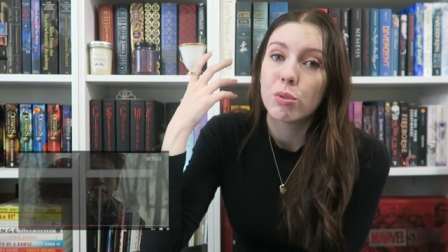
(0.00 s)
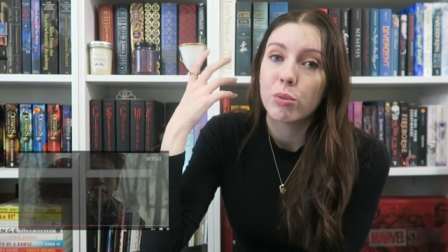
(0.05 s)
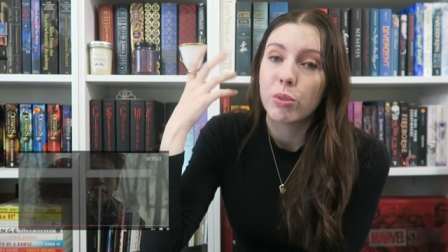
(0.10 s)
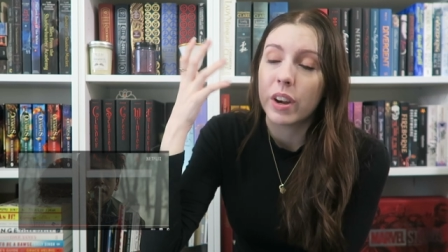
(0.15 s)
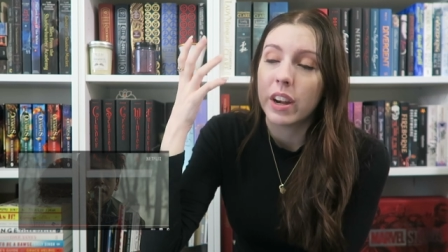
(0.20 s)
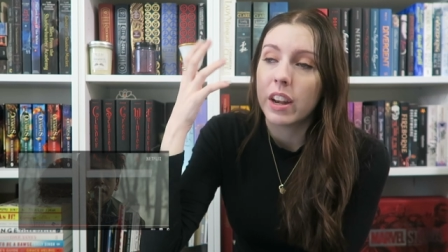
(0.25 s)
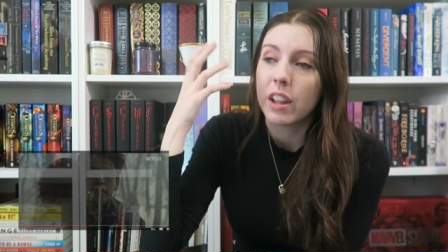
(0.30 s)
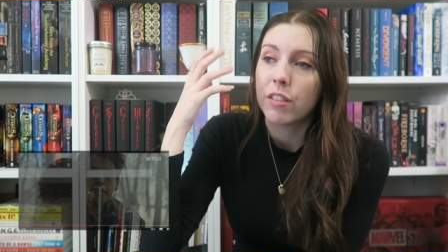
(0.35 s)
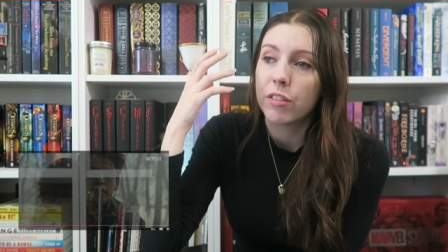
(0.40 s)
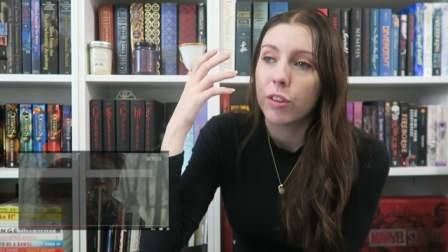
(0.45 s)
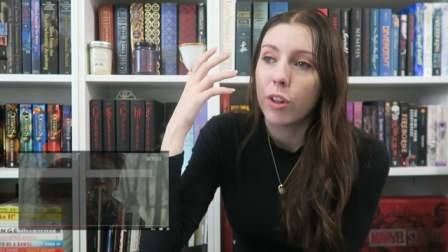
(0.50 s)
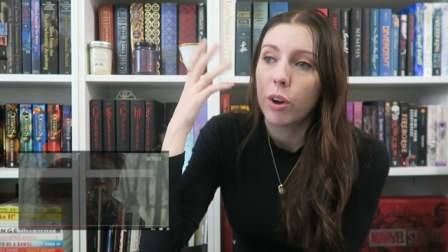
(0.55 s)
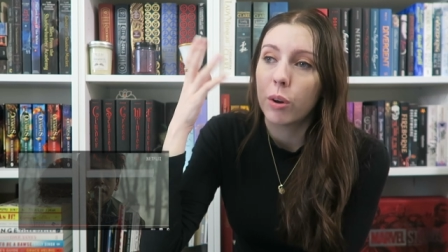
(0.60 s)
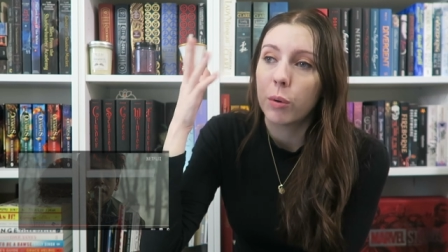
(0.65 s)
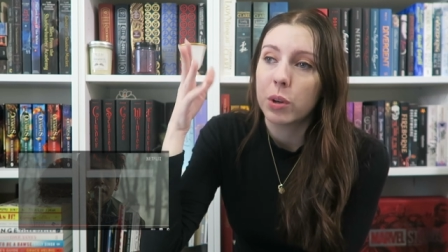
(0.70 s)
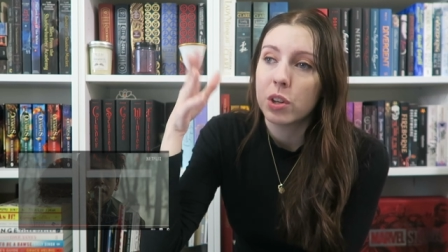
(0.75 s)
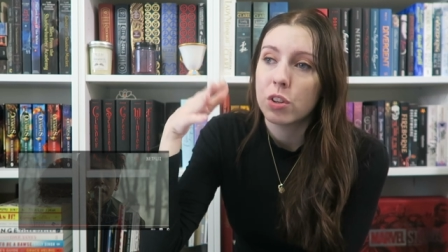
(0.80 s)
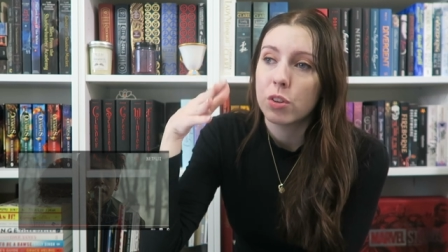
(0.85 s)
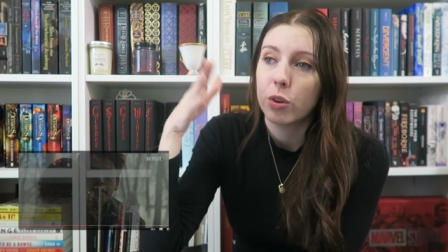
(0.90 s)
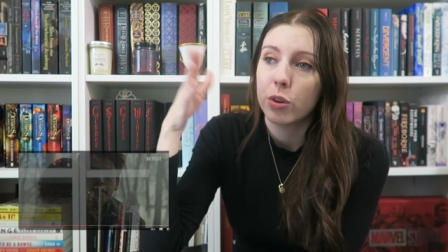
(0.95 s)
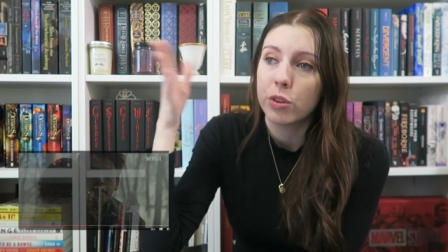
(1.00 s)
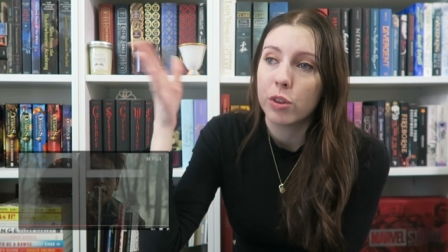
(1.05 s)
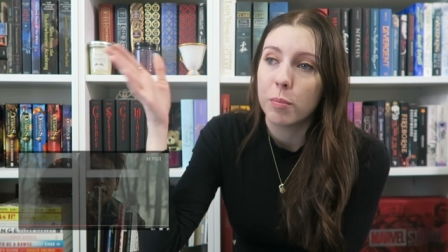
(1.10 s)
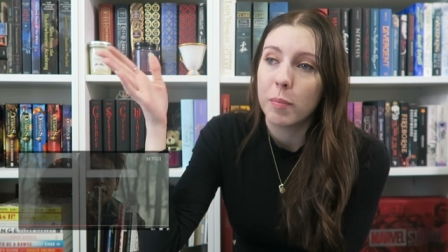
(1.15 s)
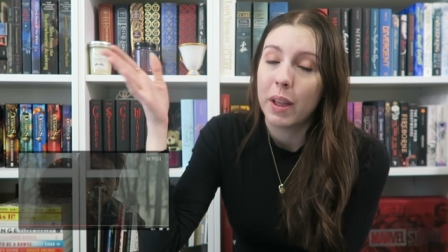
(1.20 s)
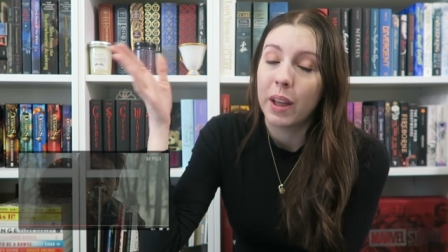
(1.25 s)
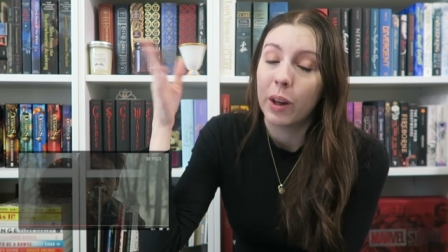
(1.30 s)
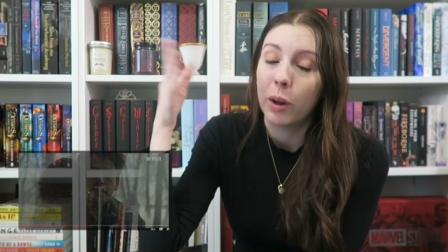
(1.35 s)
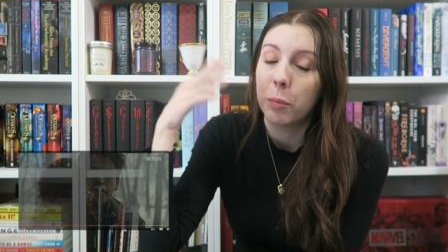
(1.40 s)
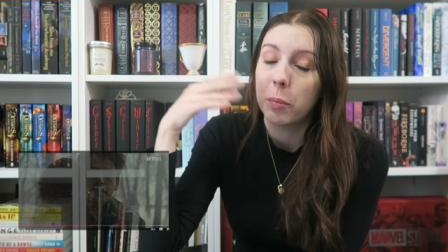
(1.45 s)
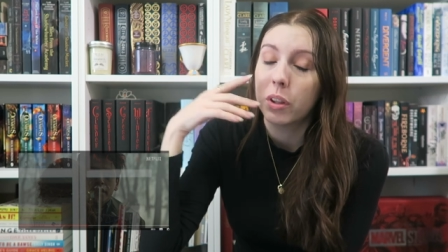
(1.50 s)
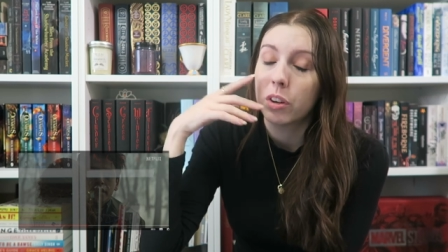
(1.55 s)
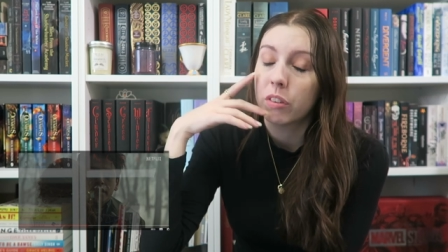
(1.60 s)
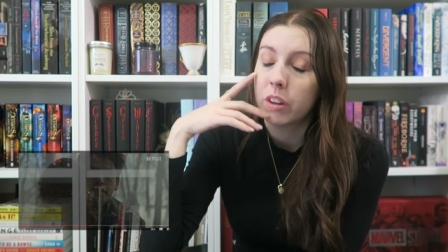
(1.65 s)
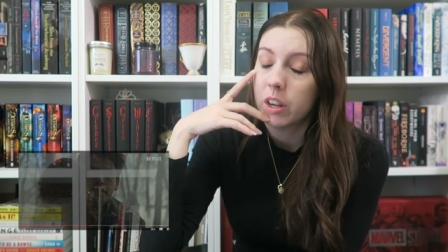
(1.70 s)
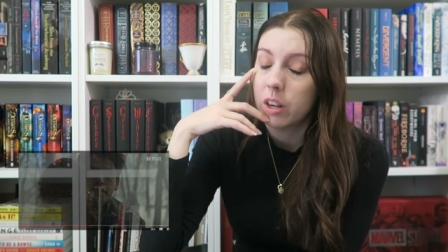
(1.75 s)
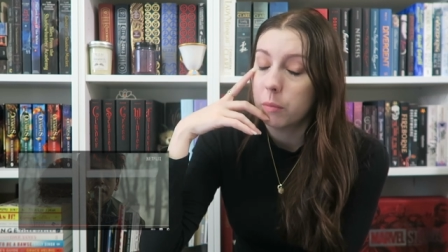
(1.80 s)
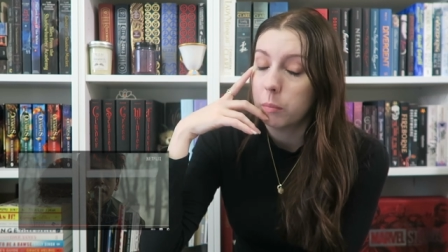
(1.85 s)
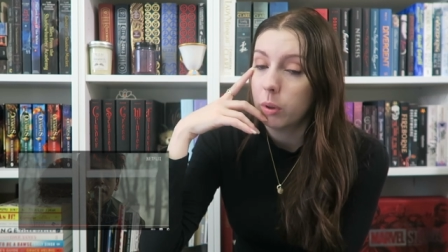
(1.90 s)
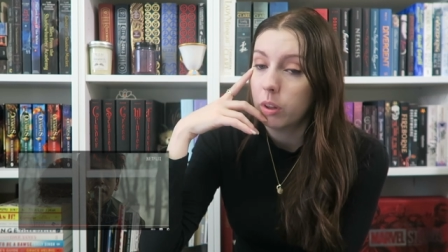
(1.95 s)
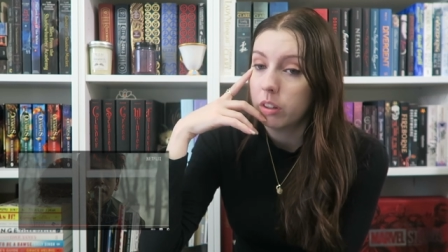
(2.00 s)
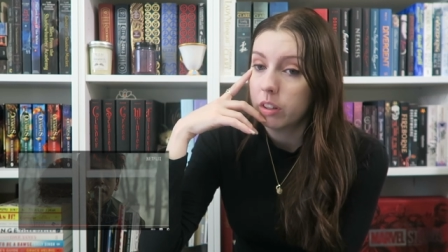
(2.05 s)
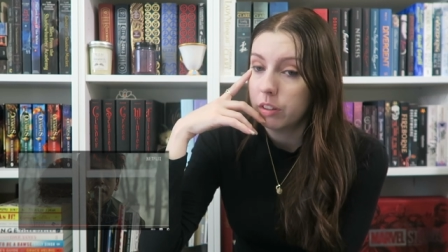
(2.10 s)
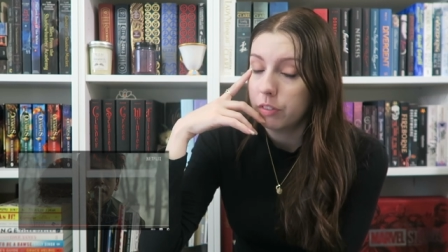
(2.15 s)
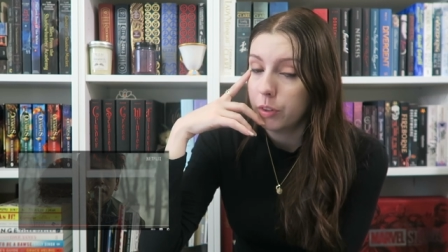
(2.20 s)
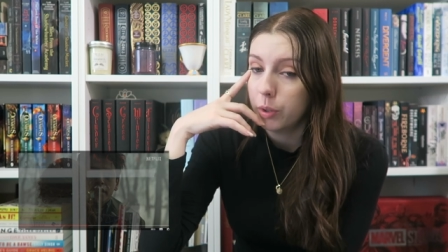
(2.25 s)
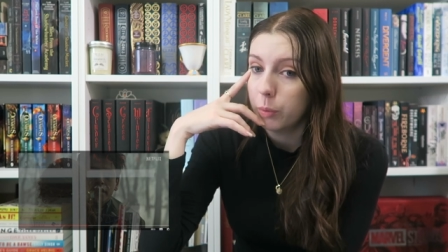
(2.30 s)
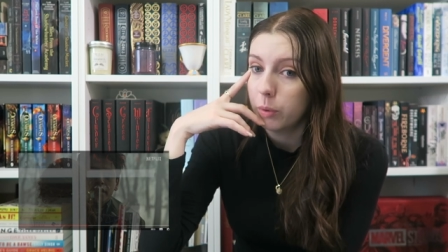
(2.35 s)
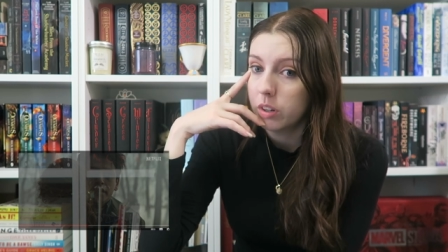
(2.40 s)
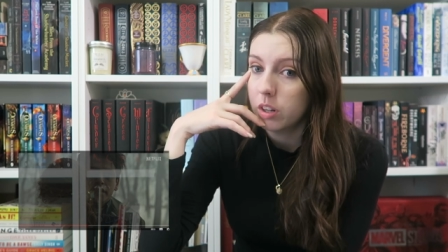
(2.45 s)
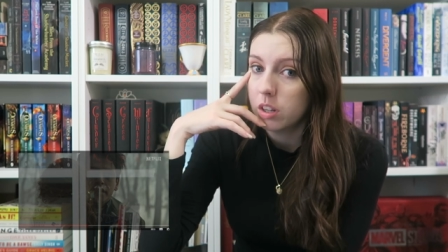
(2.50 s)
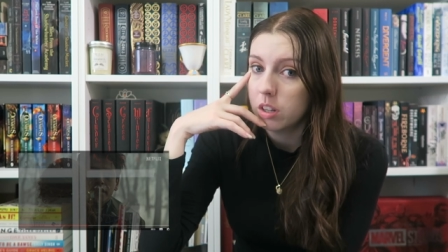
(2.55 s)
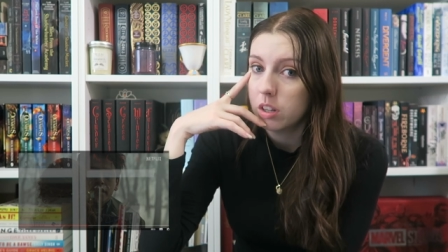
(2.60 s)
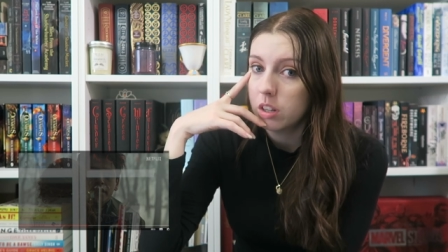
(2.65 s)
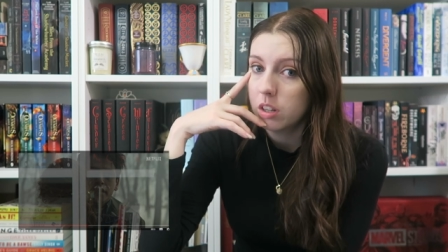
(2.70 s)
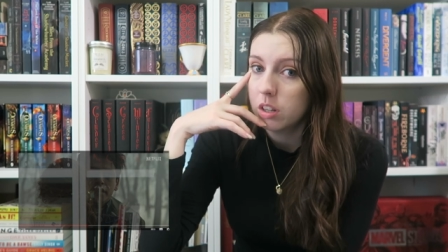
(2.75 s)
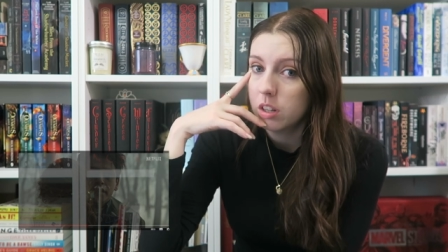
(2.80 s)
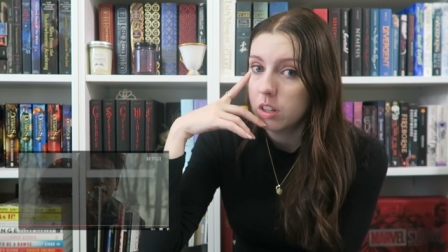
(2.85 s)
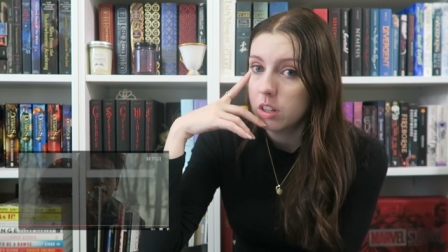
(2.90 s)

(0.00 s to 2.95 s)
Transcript: reading blog, which is also my Hellbent reading blog if you want to